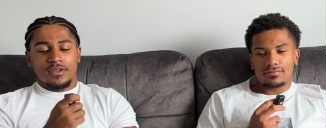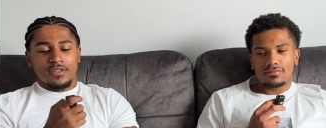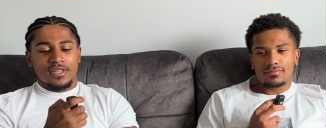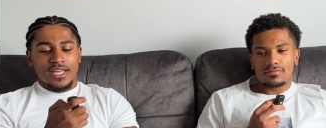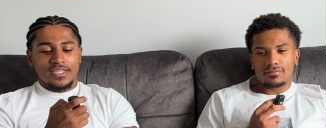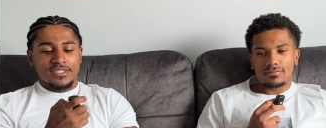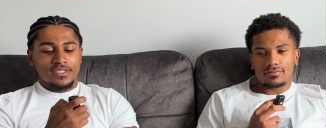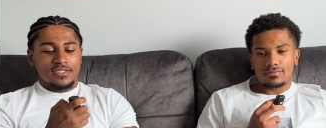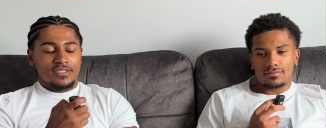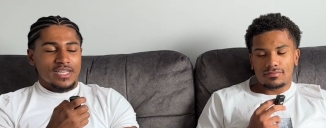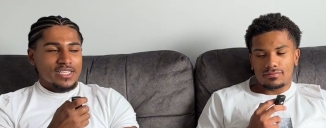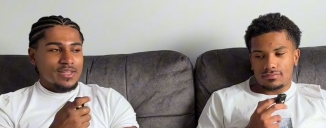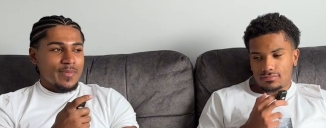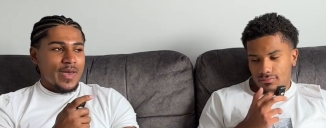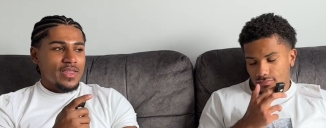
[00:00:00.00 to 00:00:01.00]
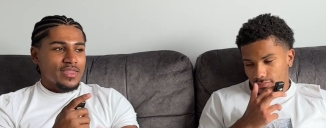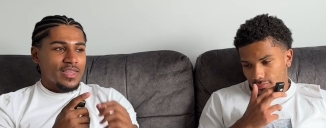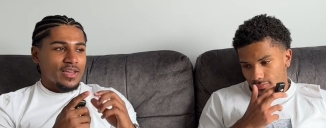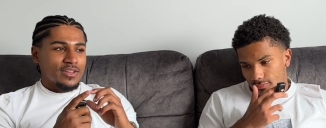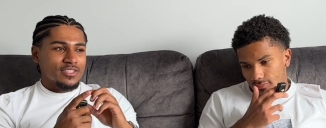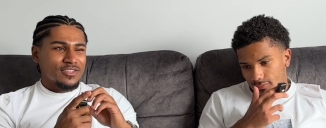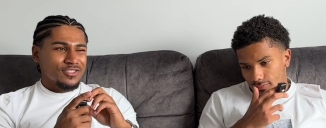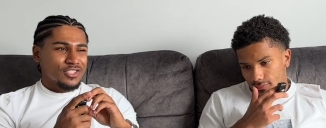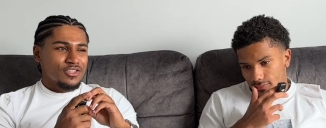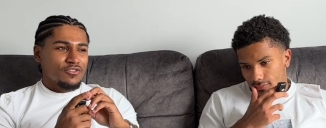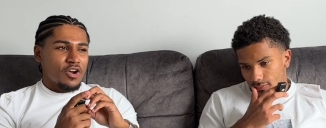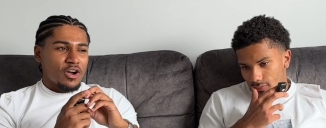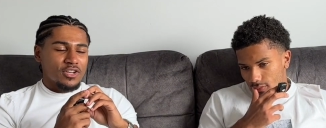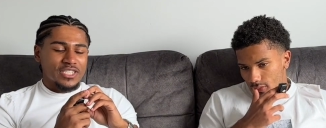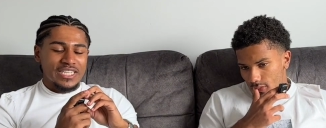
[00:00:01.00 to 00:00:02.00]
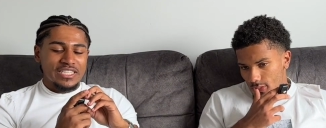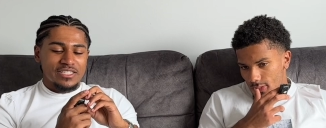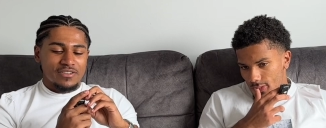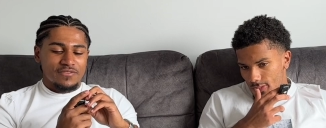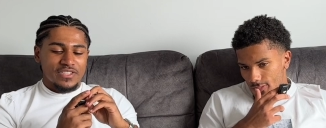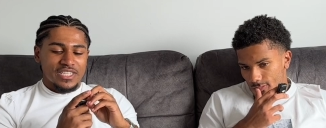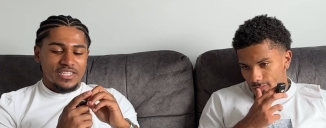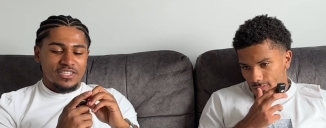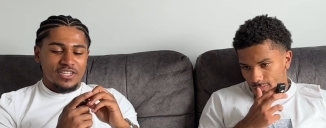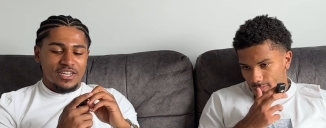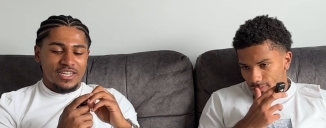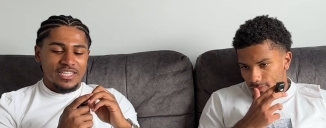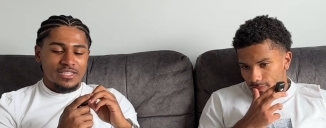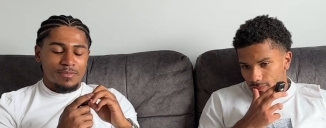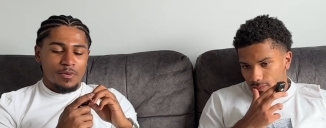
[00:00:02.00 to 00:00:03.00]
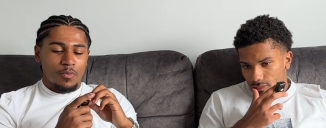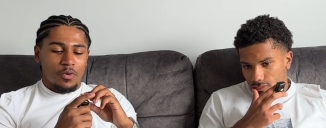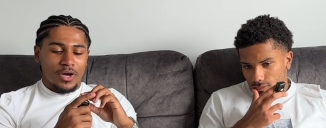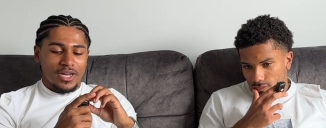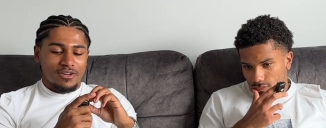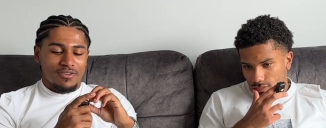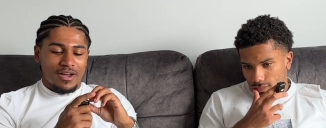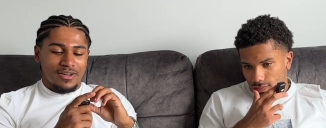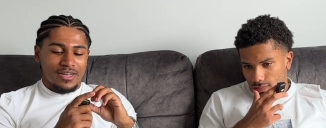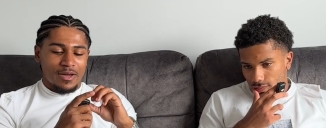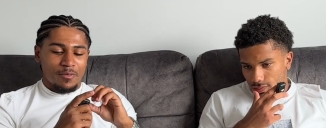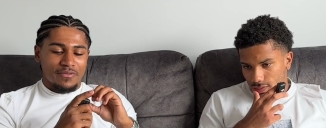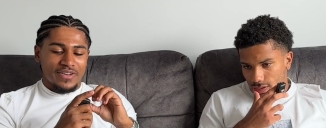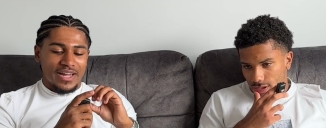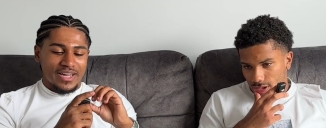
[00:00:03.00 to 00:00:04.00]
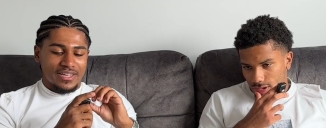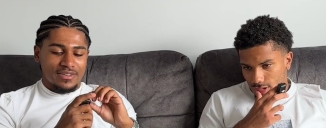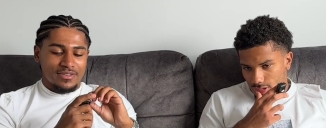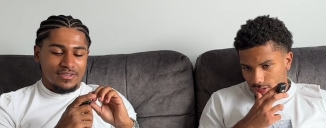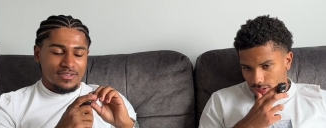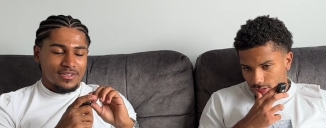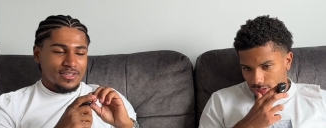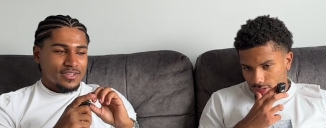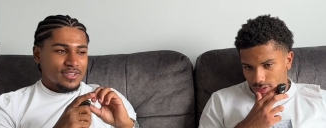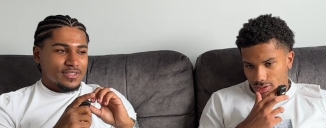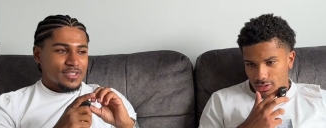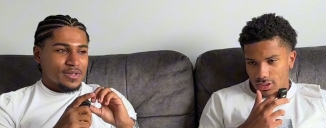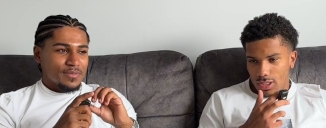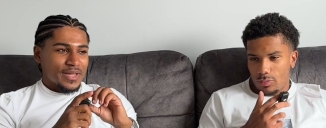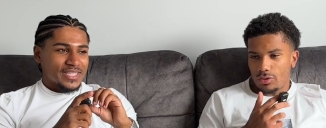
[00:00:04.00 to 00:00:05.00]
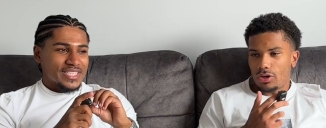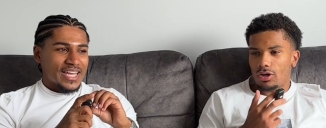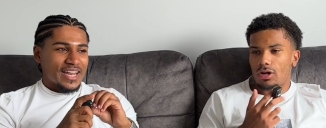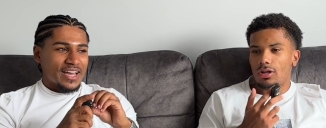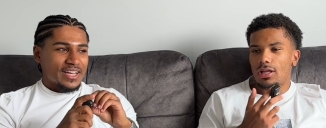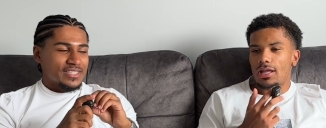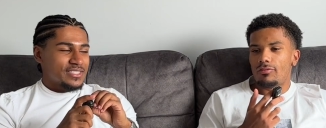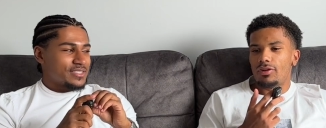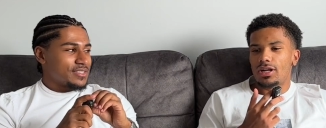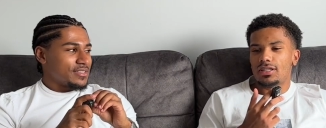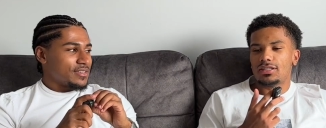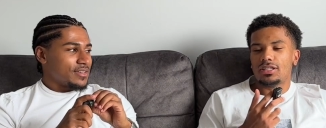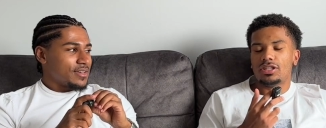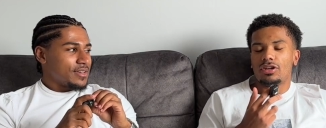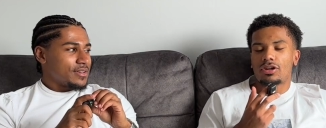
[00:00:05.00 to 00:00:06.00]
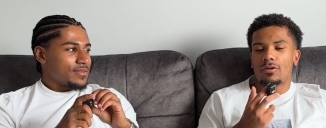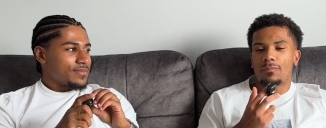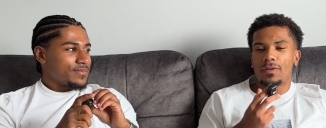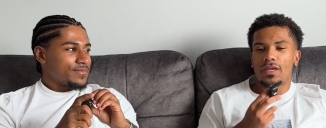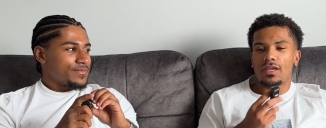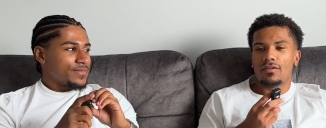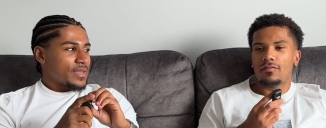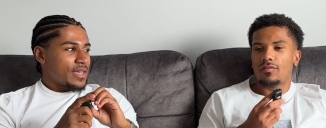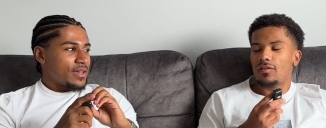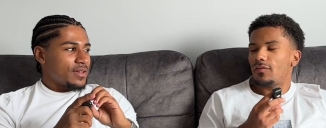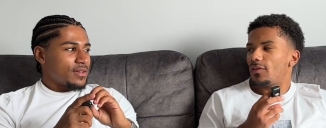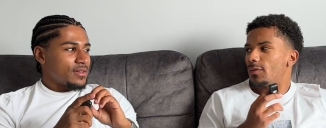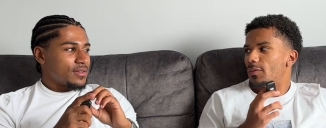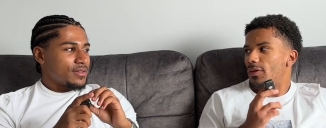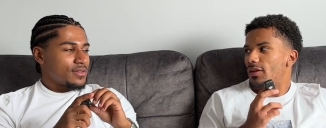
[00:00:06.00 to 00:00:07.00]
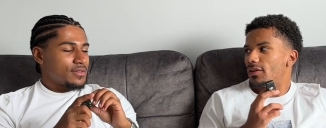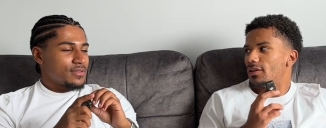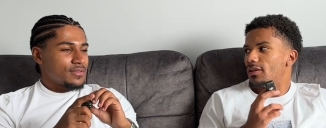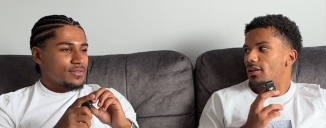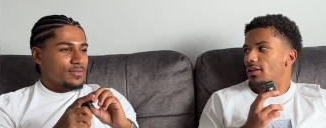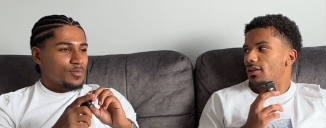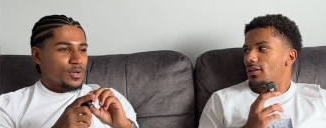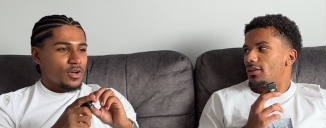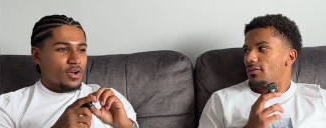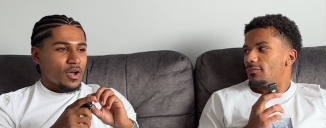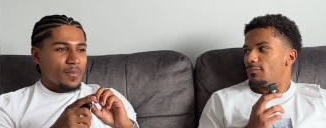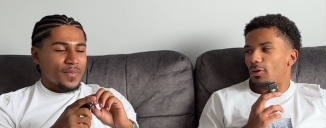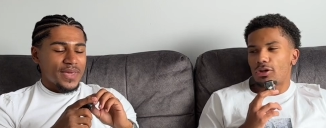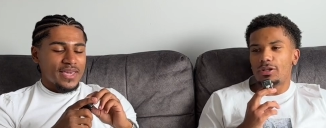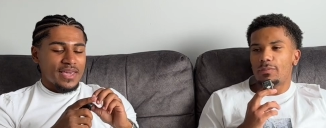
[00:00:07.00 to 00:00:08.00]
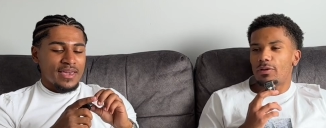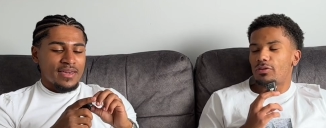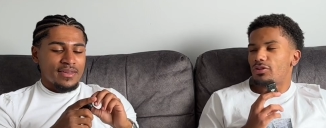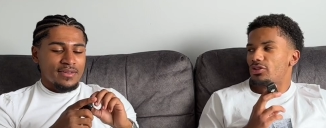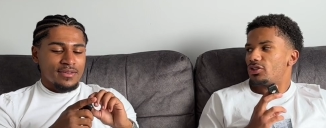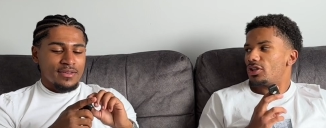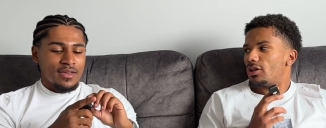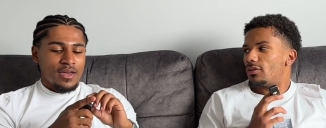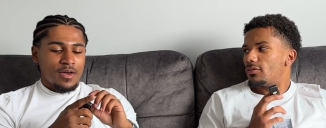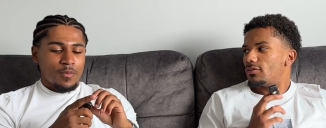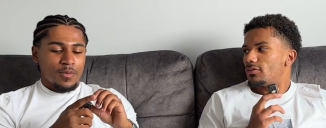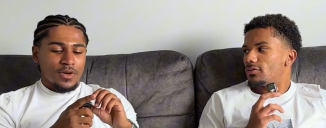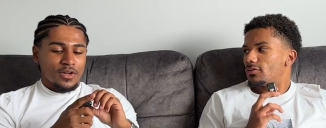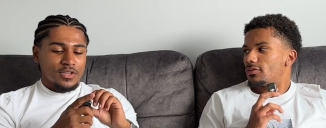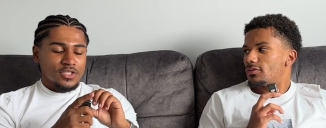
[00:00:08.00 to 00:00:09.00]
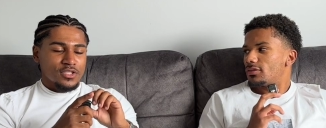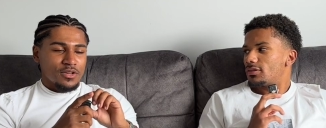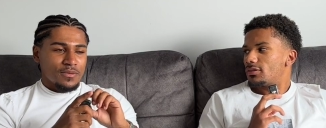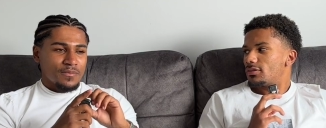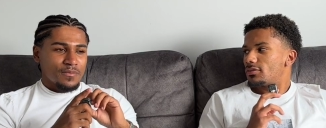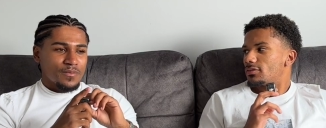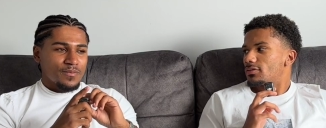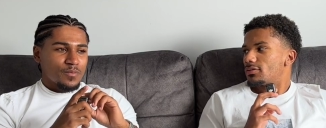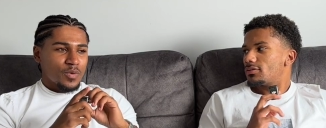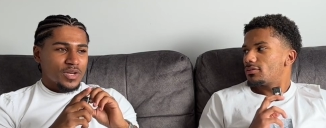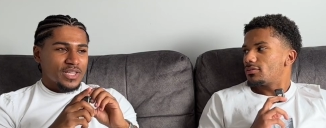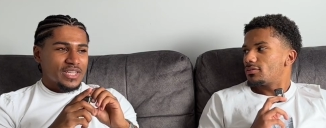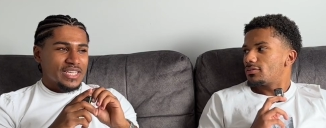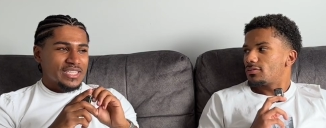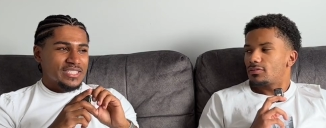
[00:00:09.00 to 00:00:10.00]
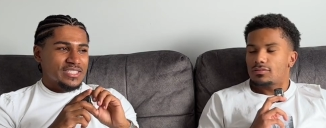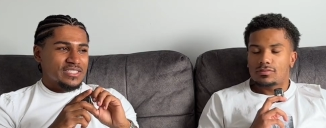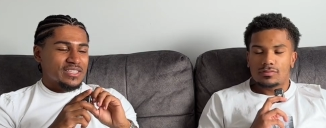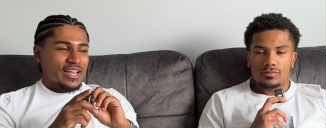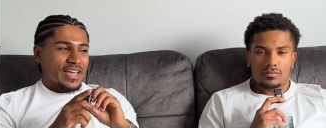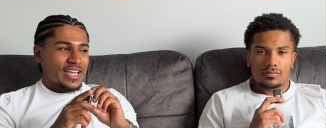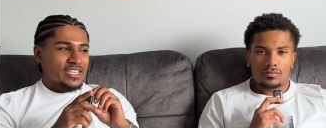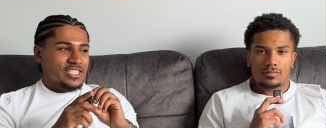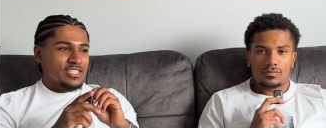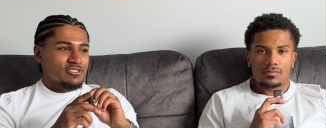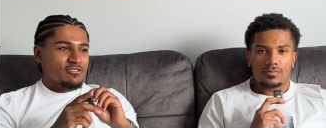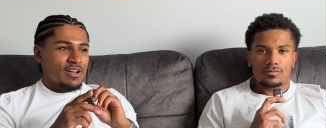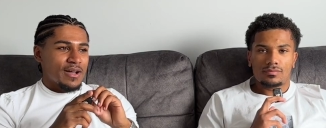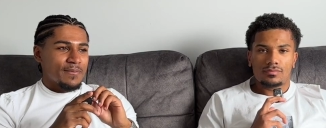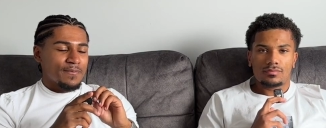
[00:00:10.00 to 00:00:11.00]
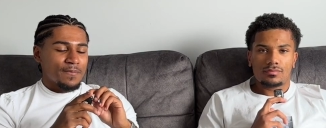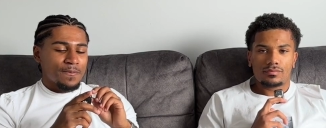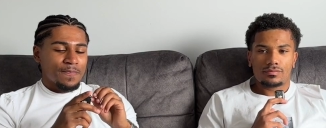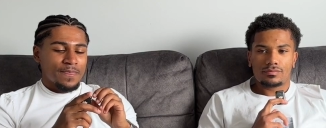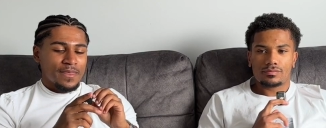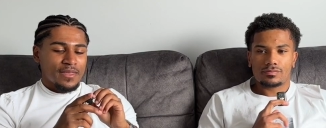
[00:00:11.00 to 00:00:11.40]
Speaker 1: that's that's the main thing. As long as you've got a decent physique, you don't need to be walking around like with like a some yeah, we're not like
Speaker 2: realistically, you're not competing yeah. for a flipping we're not competing, bodybuilding show.
Speaker 1: We're not some one of these like Instagram,